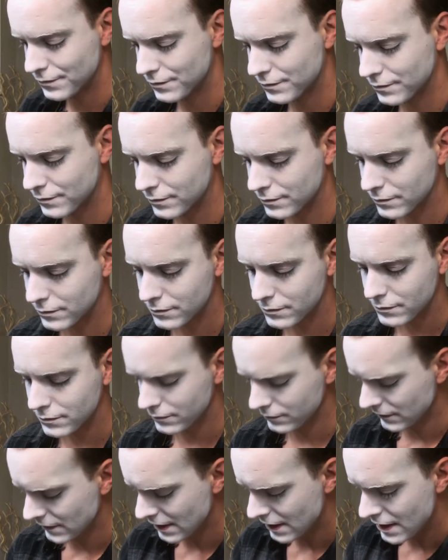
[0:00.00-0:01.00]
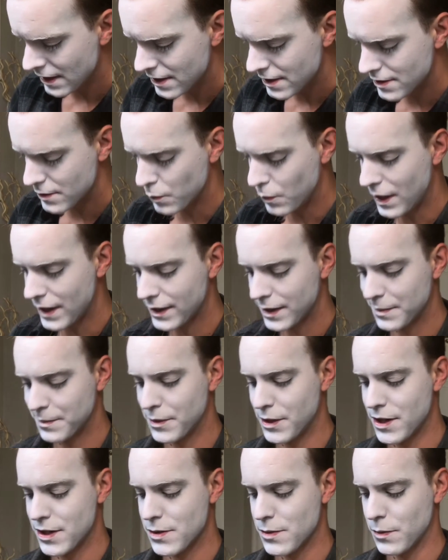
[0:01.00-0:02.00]
Just wet the
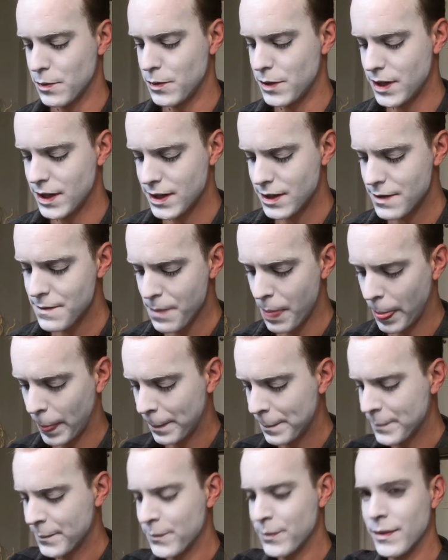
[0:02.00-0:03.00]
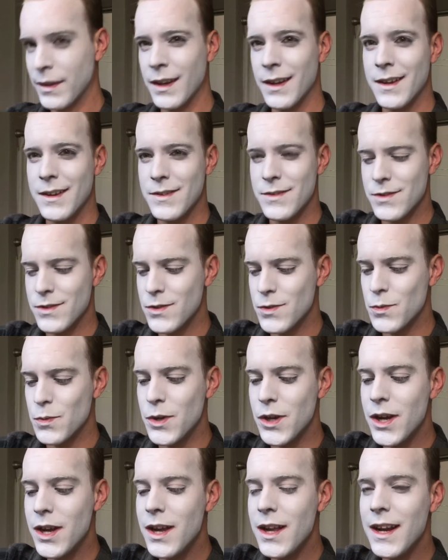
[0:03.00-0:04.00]
brush with water.
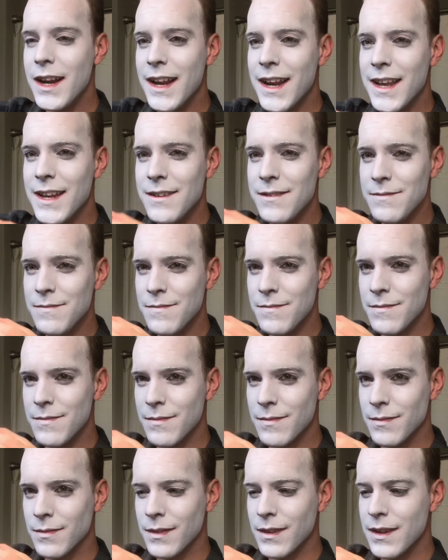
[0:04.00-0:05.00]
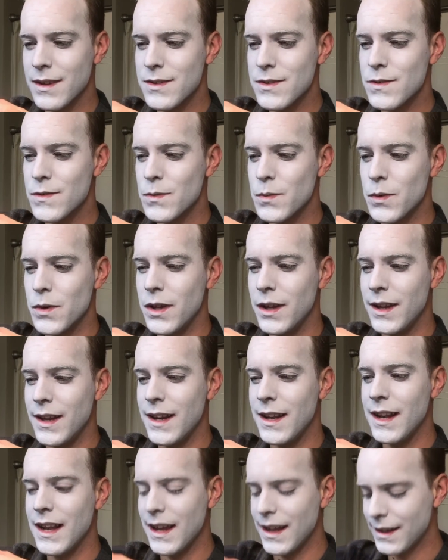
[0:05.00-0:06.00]
Swirl it
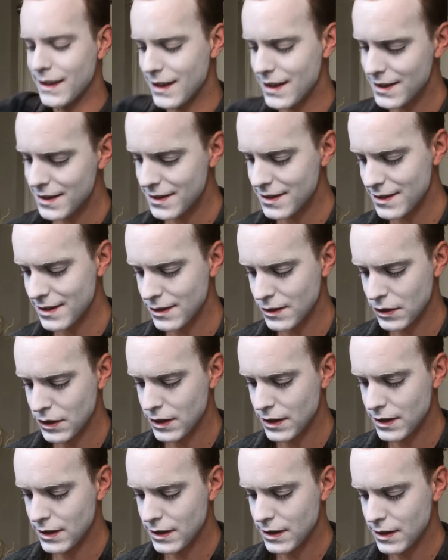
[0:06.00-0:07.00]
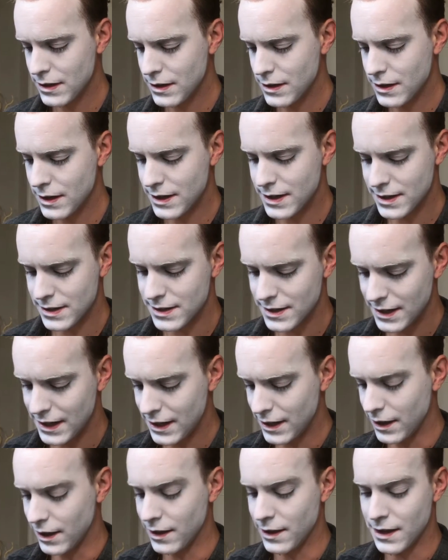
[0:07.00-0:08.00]
in like this. Doesn't
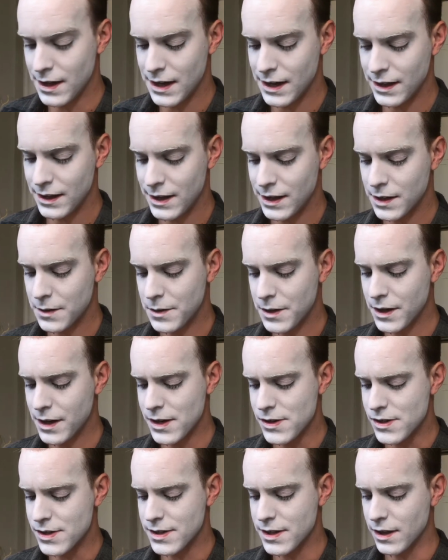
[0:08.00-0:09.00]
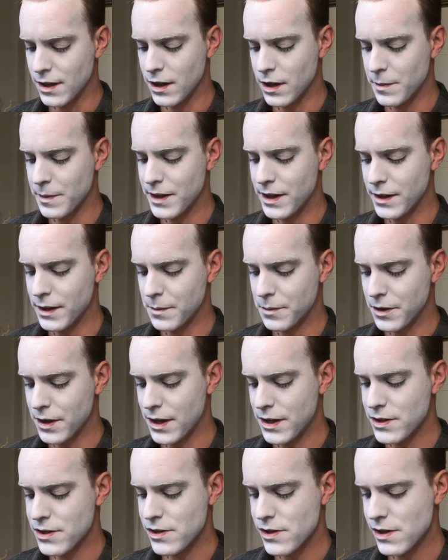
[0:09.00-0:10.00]
need a lot of water, just a little bit on the
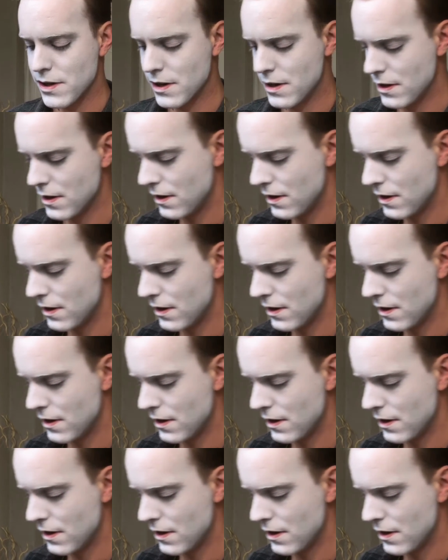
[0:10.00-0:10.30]
brush.